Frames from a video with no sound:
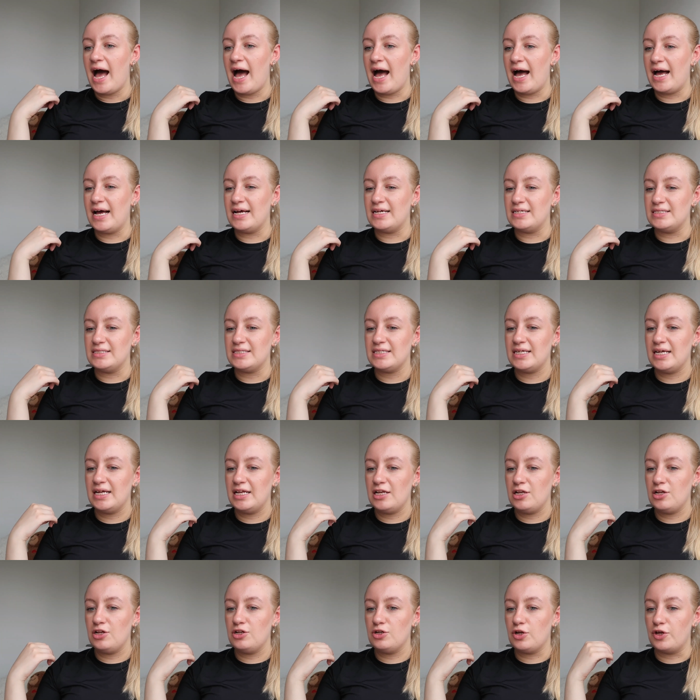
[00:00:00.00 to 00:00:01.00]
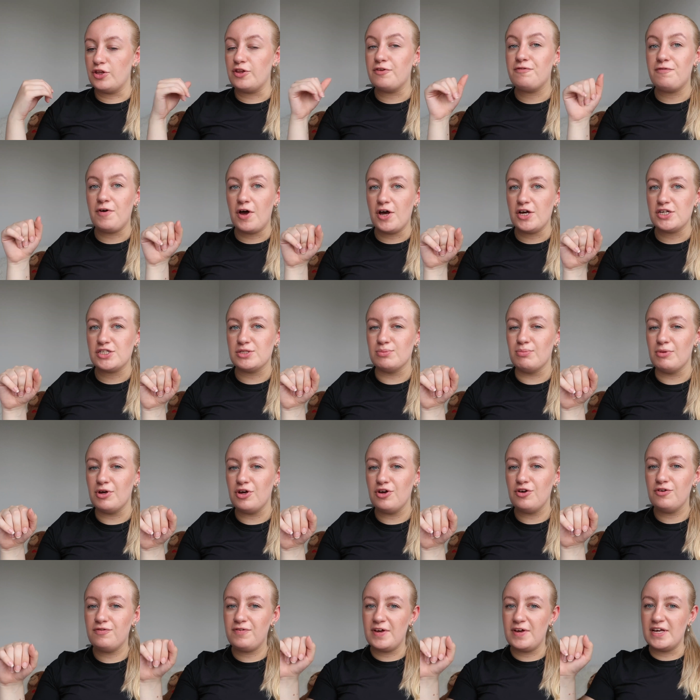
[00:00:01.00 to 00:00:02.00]
And like the first
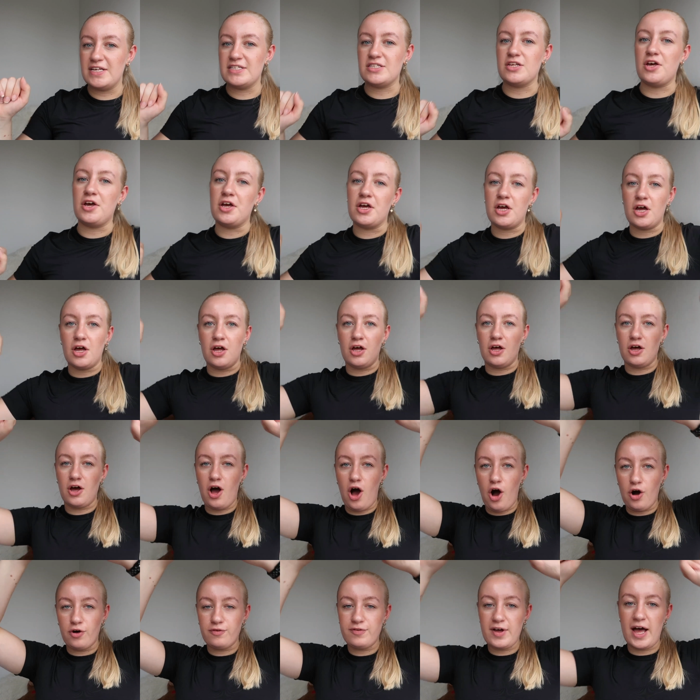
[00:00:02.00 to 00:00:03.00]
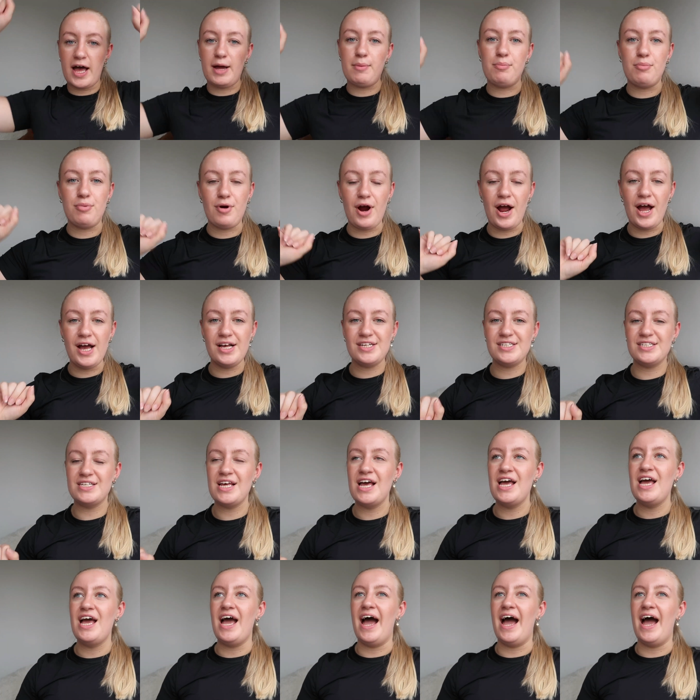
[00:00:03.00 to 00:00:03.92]
move is like a overhead press,